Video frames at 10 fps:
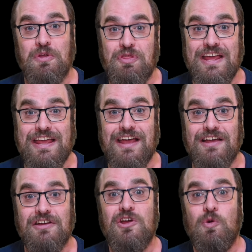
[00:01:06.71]

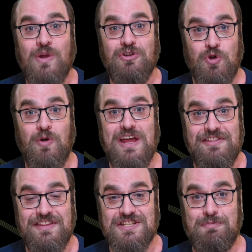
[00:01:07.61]
thinking when you
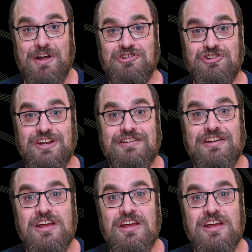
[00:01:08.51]
created this spreadsheet.